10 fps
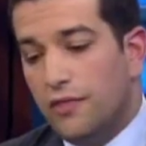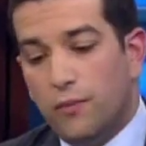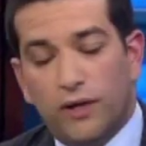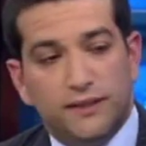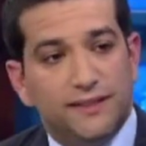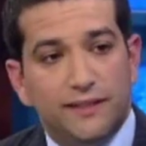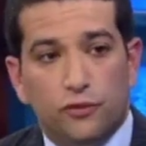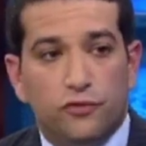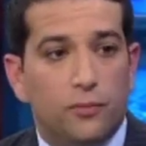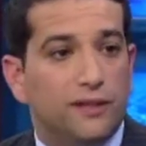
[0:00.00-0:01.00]
They might
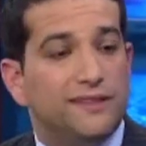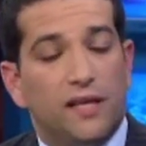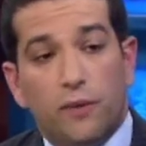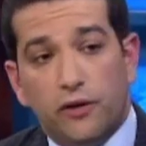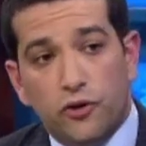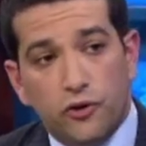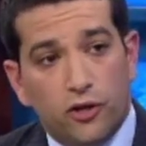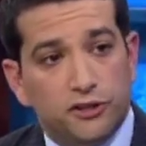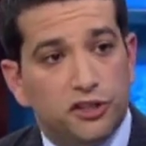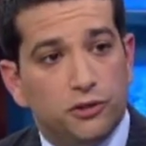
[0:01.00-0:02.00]
steal from us, they might
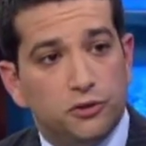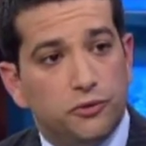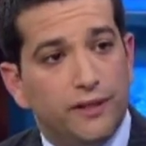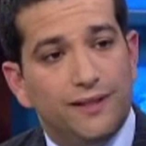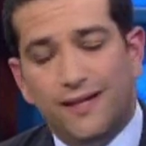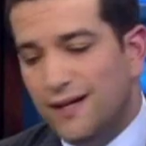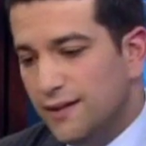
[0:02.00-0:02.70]
hurt our children.